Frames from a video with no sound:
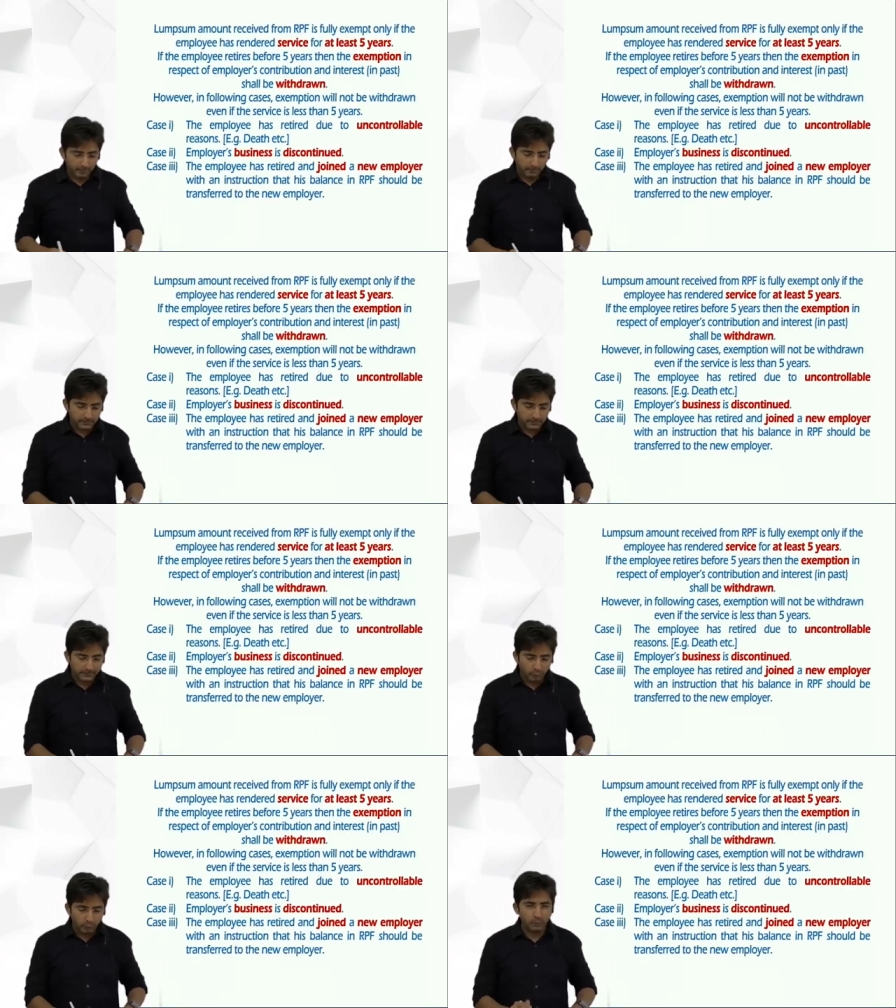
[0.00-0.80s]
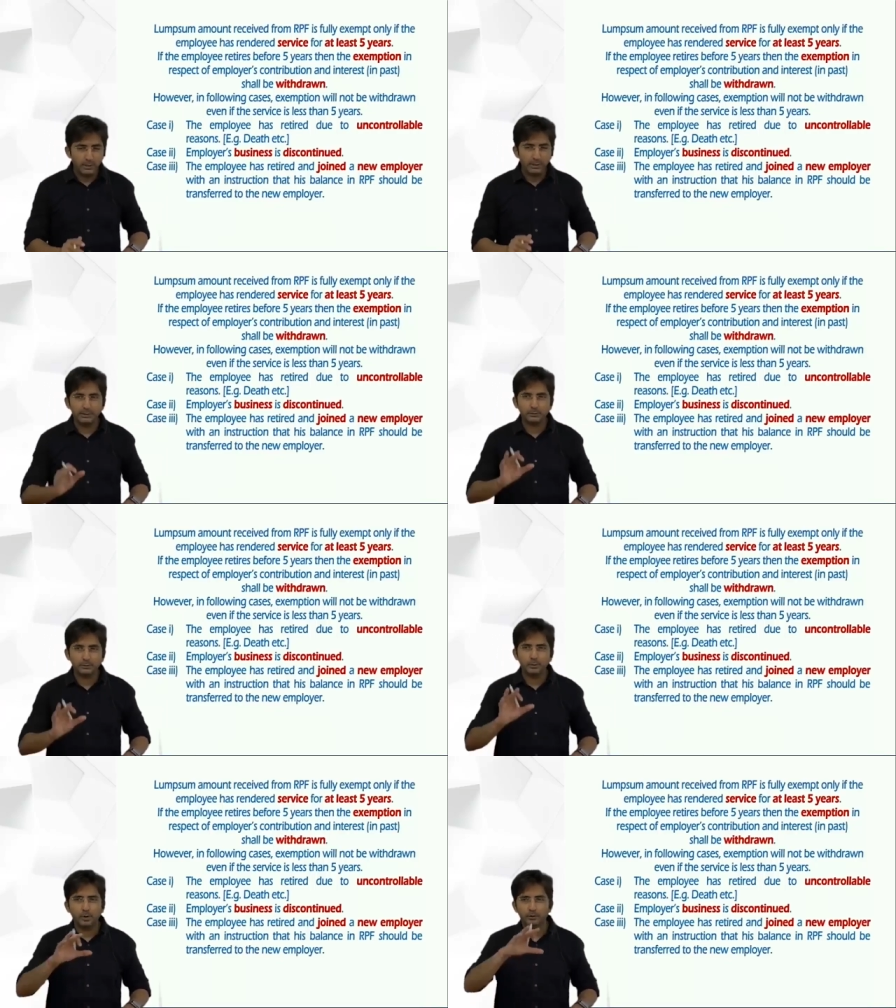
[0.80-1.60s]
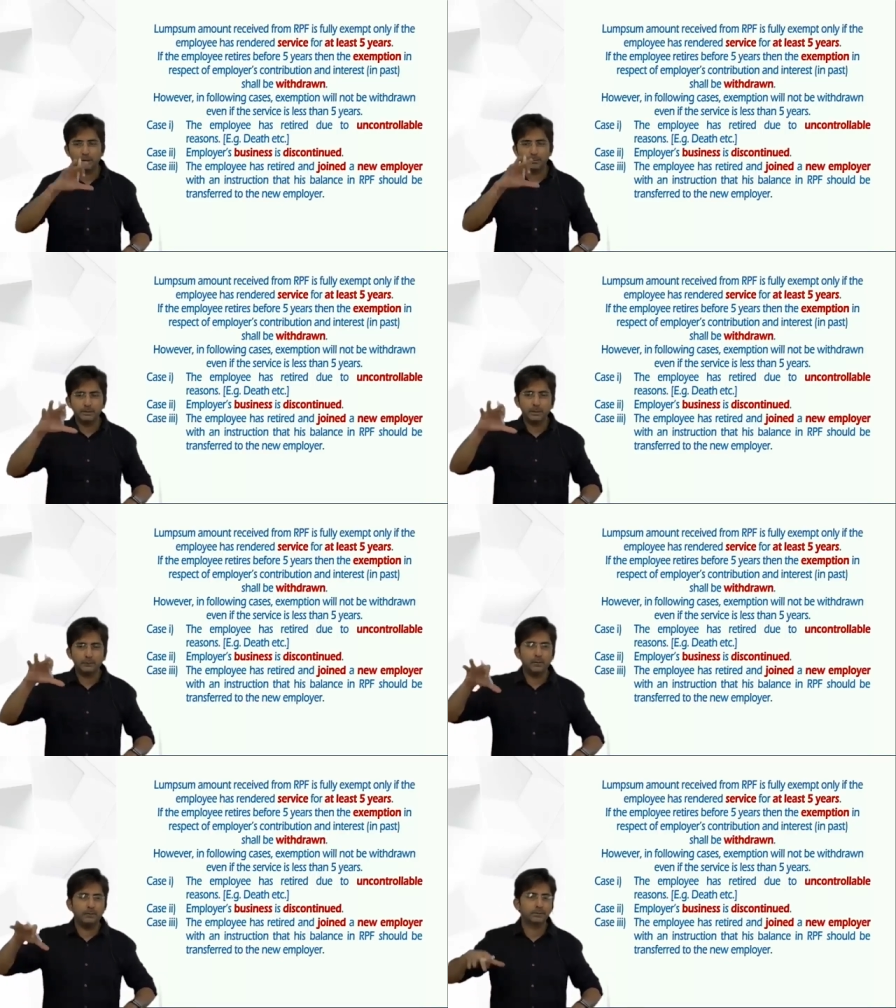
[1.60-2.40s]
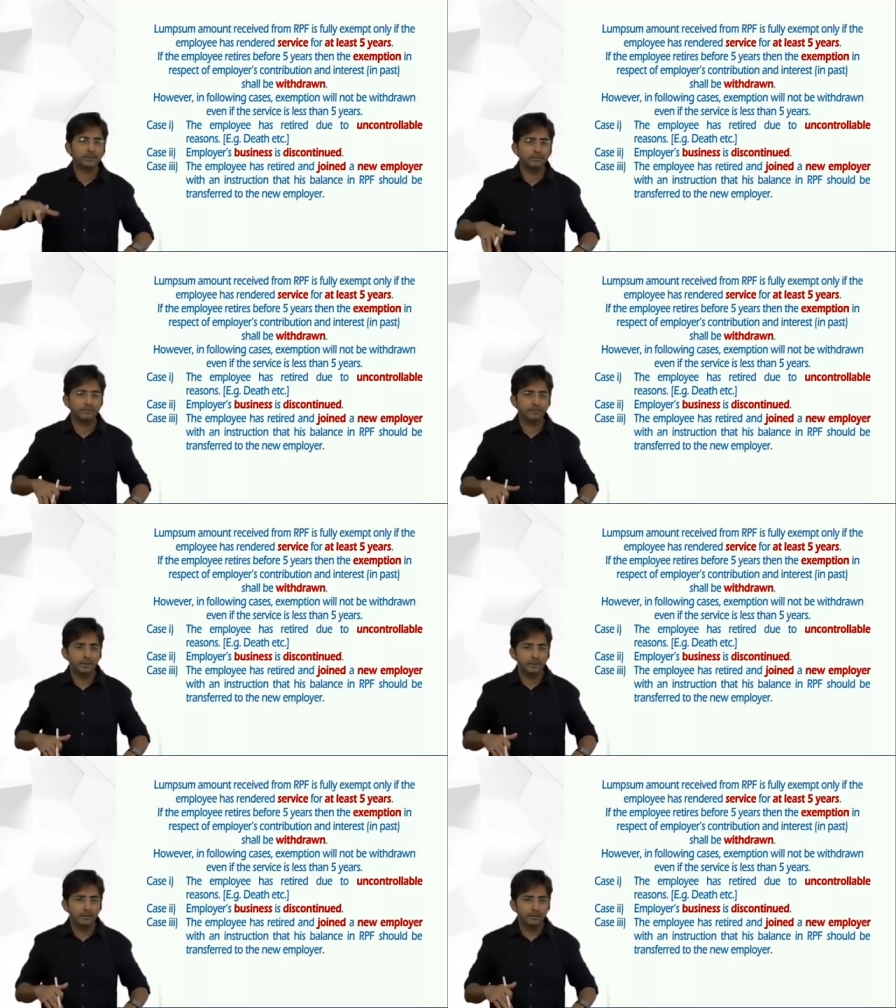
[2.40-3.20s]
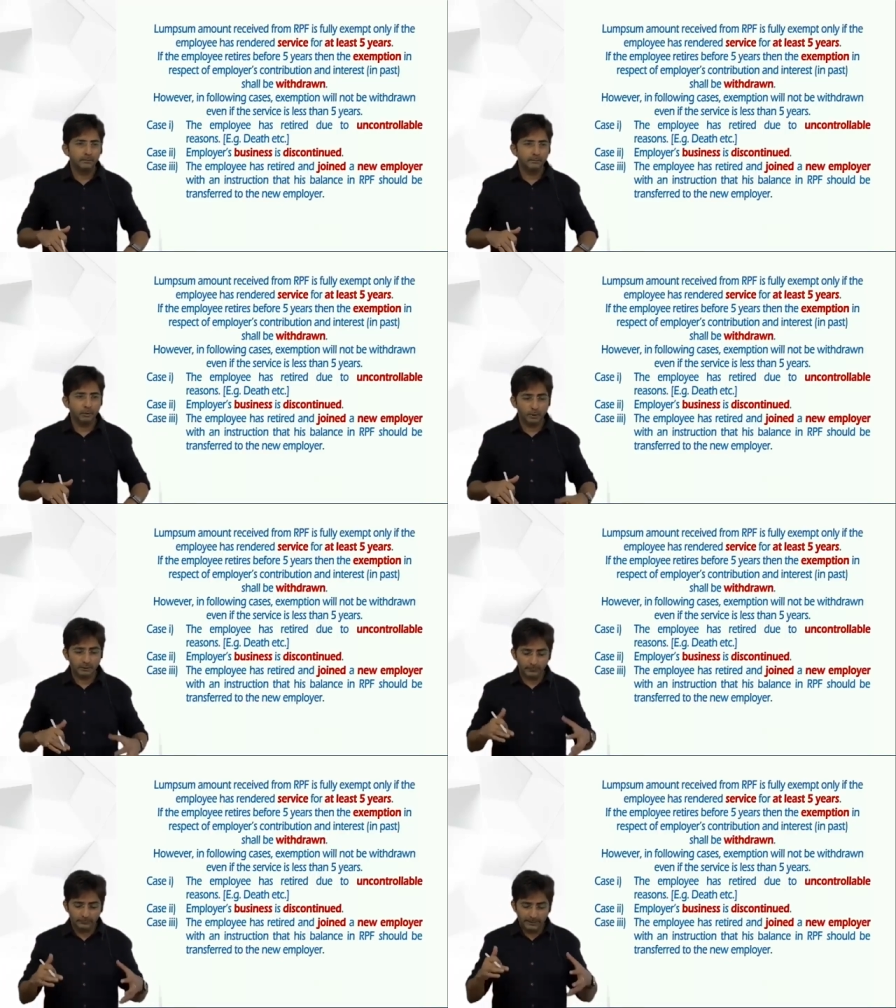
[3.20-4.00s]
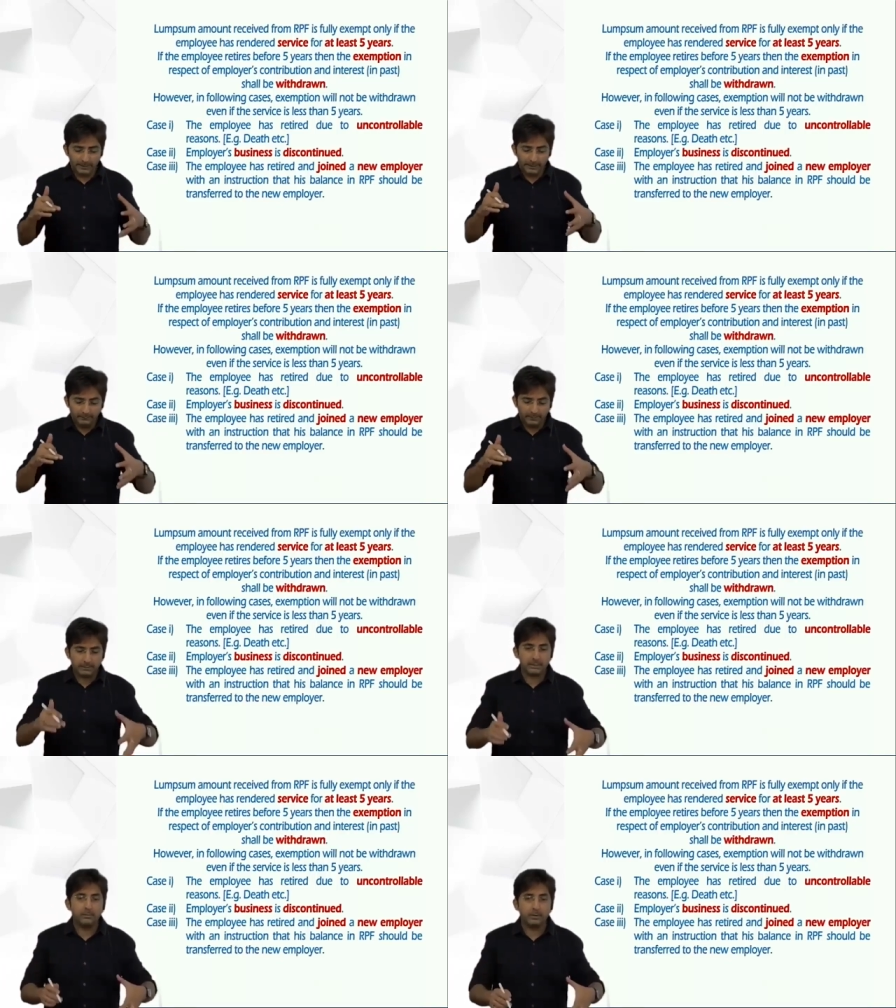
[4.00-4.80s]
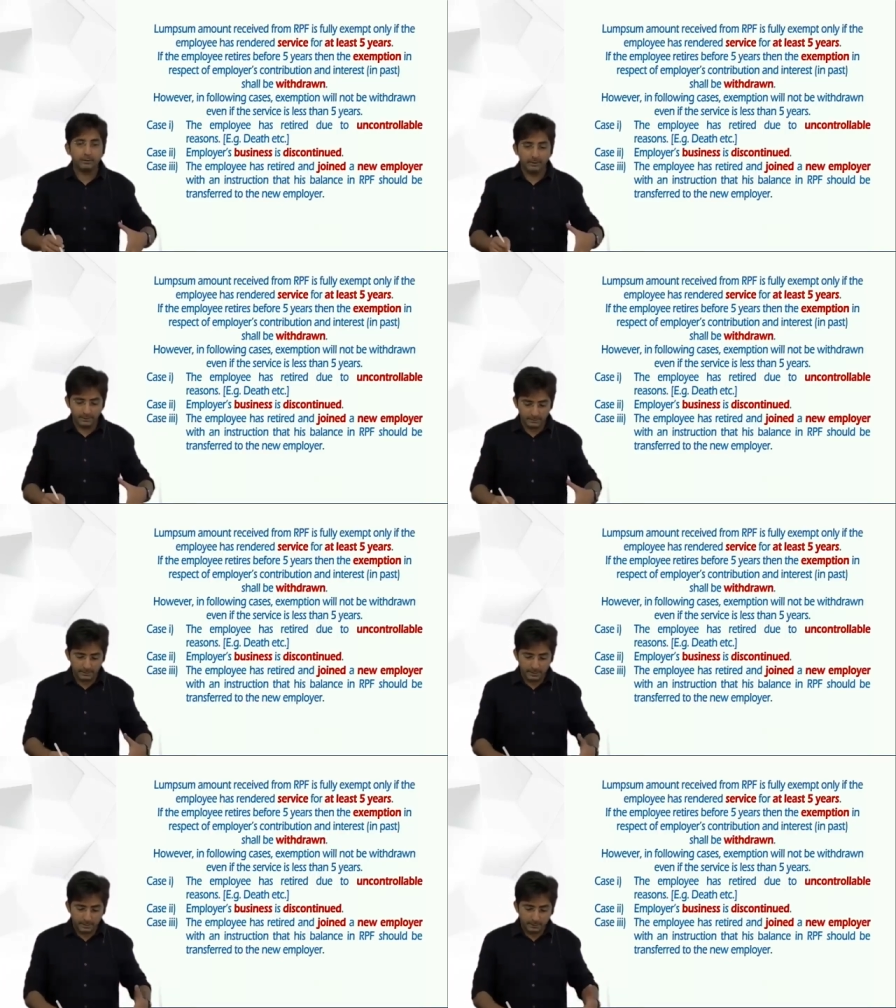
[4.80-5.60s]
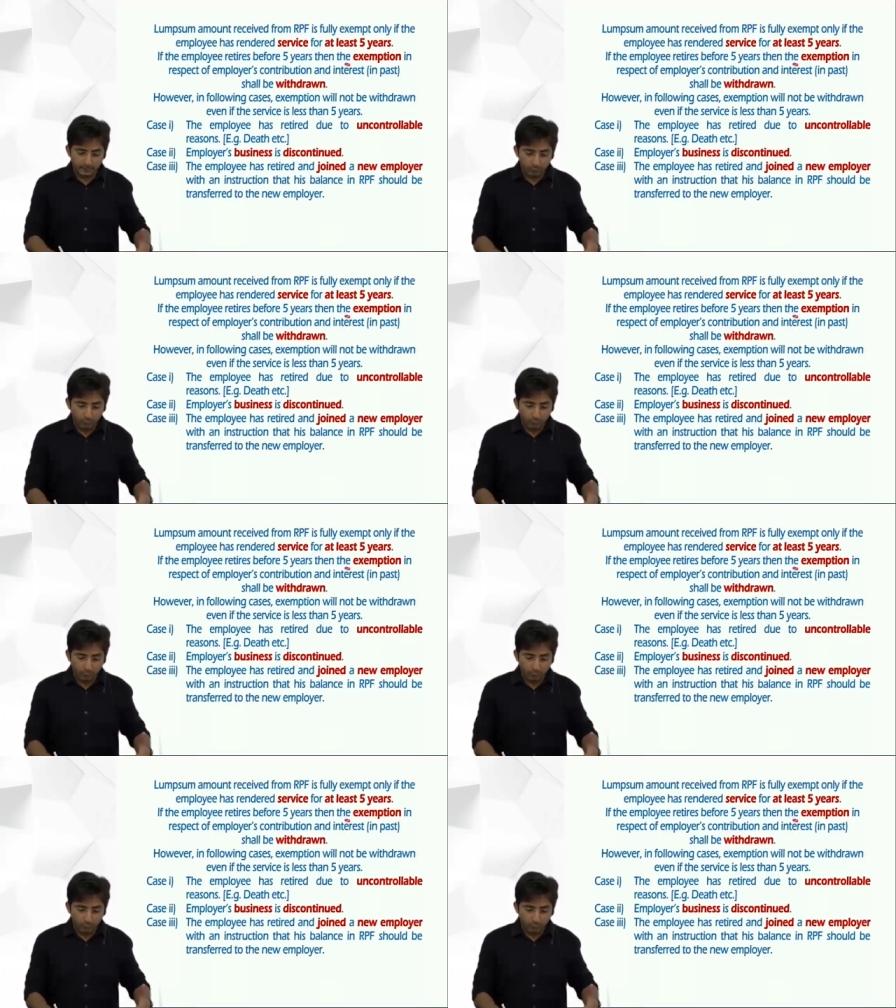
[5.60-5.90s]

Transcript: But see, usually this will not come in the form of sum. Because if they give a sum on this, to